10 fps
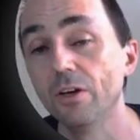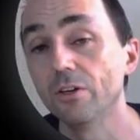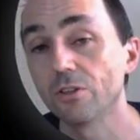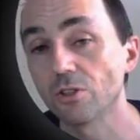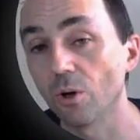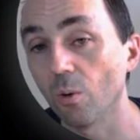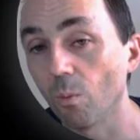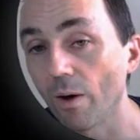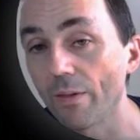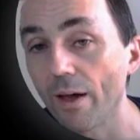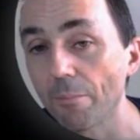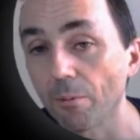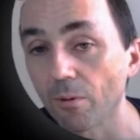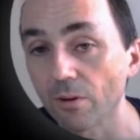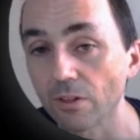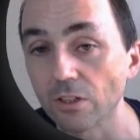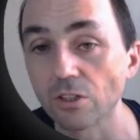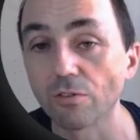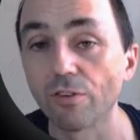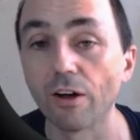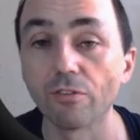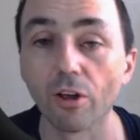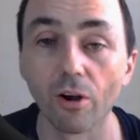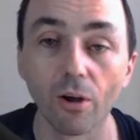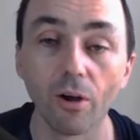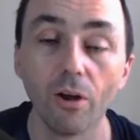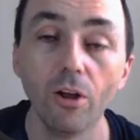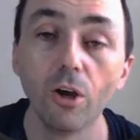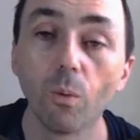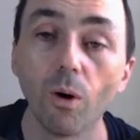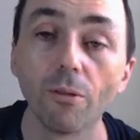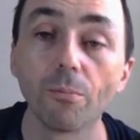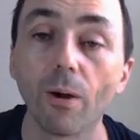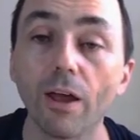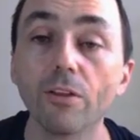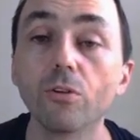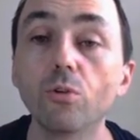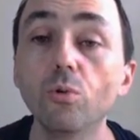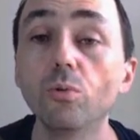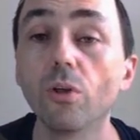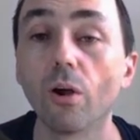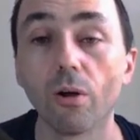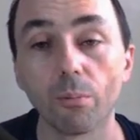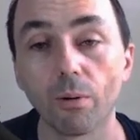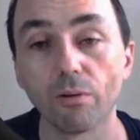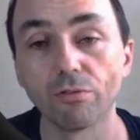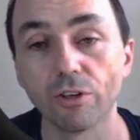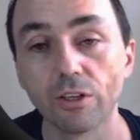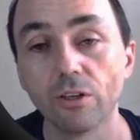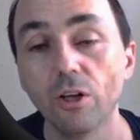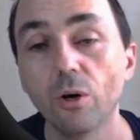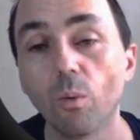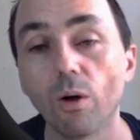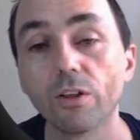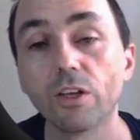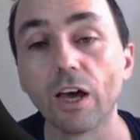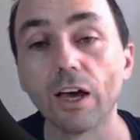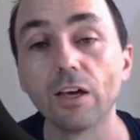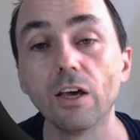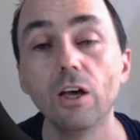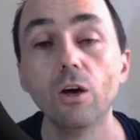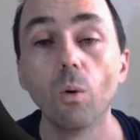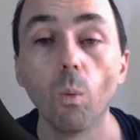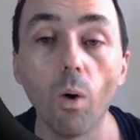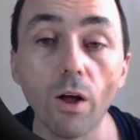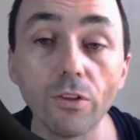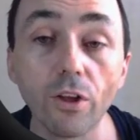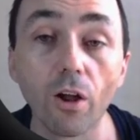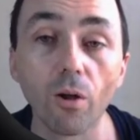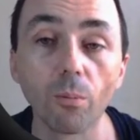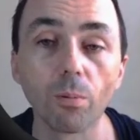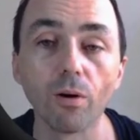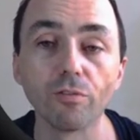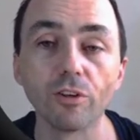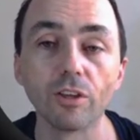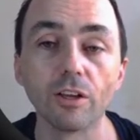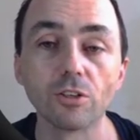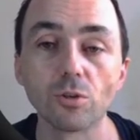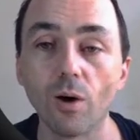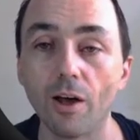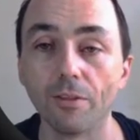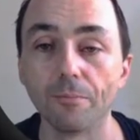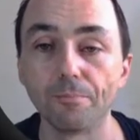So 1 apple is a $5, 1 bread, $2 profit, 1 cake, $1 profit, and so on.